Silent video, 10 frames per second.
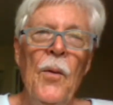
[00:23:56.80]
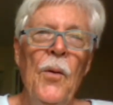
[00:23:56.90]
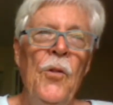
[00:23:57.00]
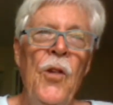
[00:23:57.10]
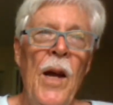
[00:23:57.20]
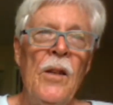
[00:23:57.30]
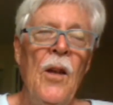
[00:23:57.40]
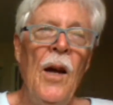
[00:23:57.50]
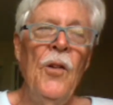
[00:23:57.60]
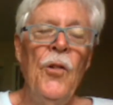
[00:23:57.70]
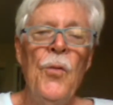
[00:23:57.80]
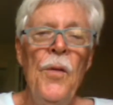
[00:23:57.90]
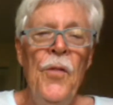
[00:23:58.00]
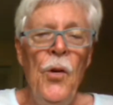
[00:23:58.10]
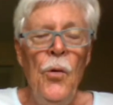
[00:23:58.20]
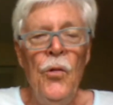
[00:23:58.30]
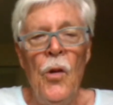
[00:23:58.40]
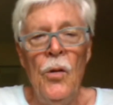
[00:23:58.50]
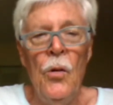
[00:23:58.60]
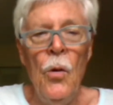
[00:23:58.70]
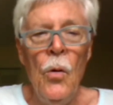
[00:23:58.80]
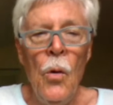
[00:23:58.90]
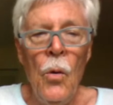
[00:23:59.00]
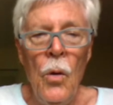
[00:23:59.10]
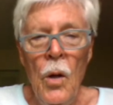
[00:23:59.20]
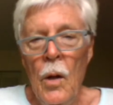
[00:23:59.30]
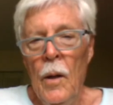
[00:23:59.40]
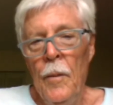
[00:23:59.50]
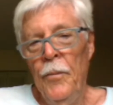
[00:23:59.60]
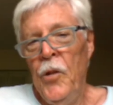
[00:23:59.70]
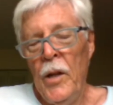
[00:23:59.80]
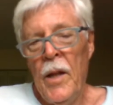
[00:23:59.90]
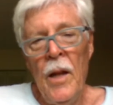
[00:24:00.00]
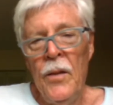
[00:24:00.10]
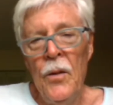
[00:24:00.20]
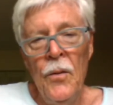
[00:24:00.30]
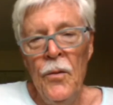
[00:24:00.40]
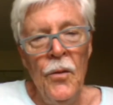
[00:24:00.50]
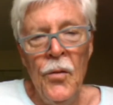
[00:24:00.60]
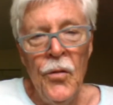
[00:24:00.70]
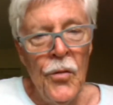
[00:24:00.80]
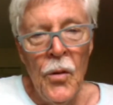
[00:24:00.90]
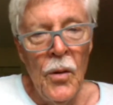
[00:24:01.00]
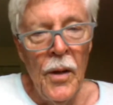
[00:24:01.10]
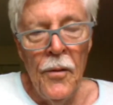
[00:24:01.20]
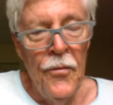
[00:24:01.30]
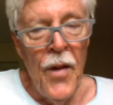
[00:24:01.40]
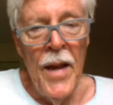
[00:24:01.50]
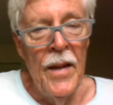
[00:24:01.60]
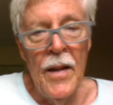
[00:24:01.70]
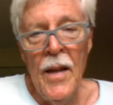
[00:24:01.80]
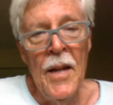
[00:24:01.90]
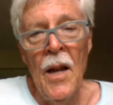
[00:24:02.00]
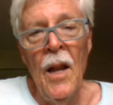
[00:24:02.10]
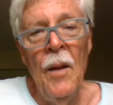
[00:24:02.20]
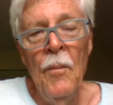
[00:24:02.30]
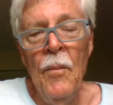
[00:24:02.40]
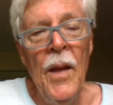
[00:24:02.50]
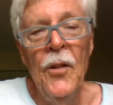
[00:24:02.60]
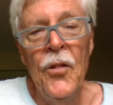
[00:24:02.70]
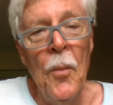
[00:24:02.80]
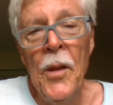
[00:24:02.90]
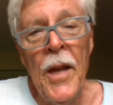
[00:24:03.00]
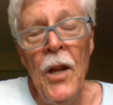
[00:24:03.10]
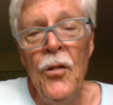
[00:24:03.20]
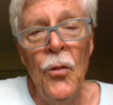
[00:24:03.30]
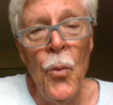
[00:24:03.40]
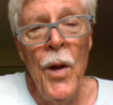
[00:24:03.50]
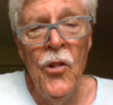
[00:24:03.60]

We checked out his reviews on Google, checked out they're certainly fake in some of the cases we